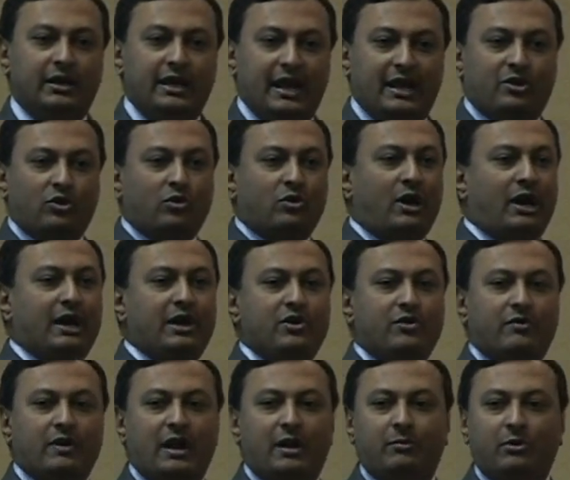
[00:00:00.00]

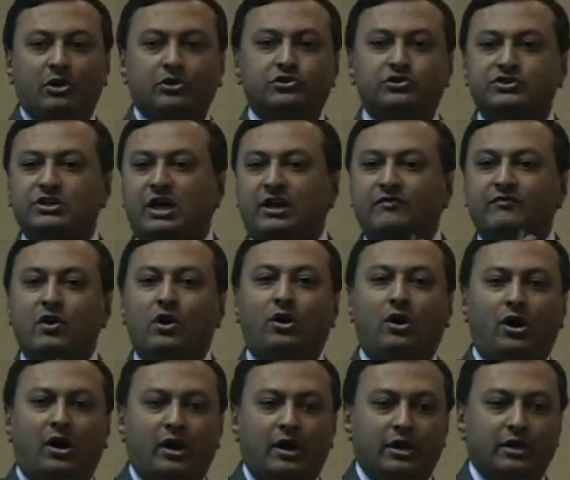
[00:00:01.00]
echocardiogram, ultrasound of your
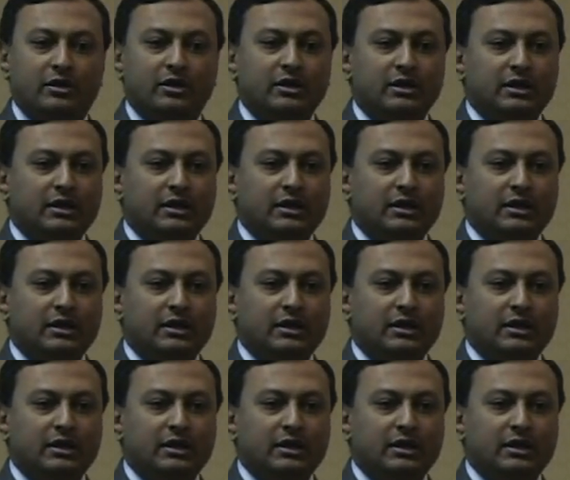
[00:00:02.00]
heart,